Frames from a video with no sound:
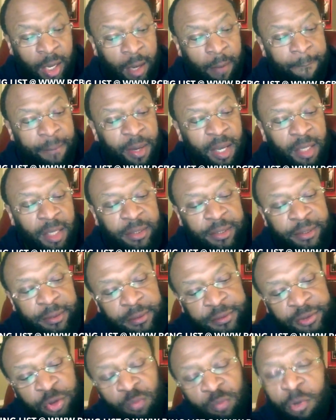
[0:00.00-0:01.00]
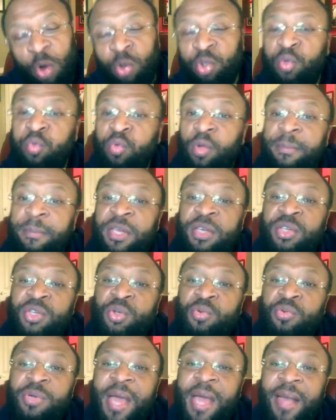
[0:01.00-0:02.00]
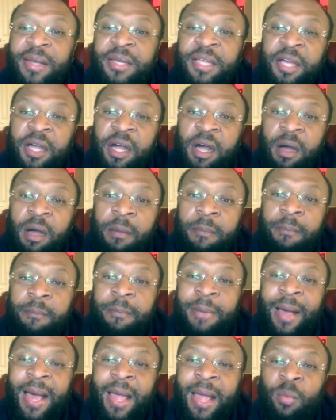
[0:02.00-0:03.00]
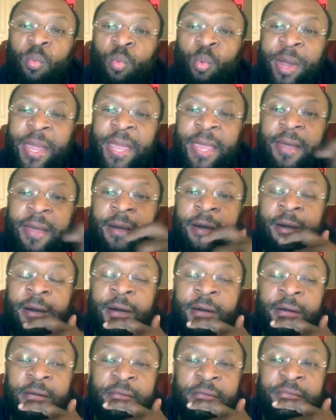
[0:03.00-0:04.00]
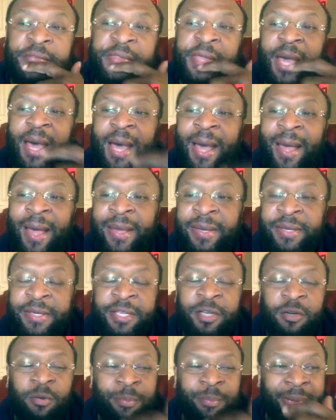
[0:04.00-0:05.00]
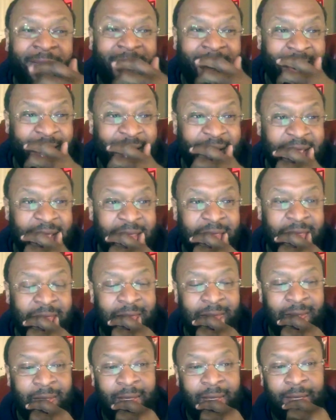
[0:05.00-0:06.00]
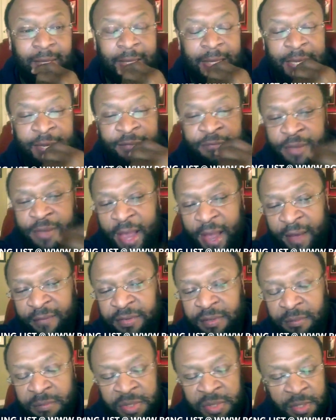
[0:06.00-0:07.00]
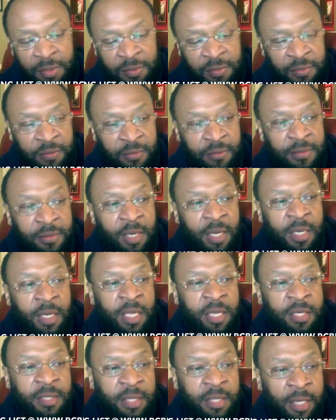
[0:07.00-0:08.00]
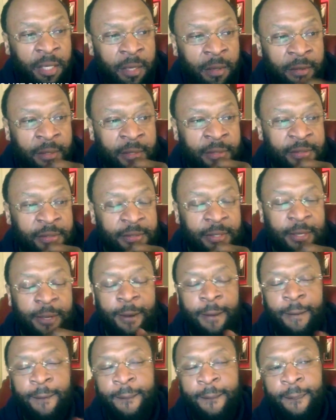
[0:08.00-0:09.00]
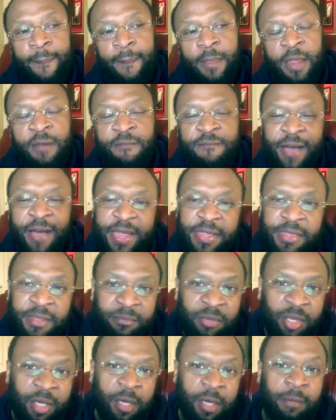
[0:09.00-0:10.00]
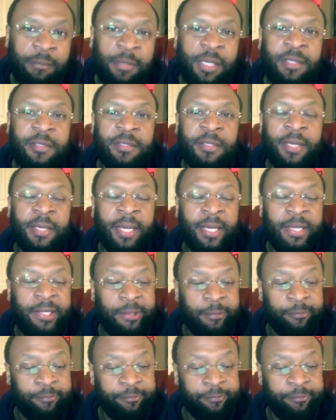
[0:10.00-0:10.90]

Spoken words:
But so most women do not come by way of the ideal path. If you have some sisters that need to hear this, invite them to come in tonight.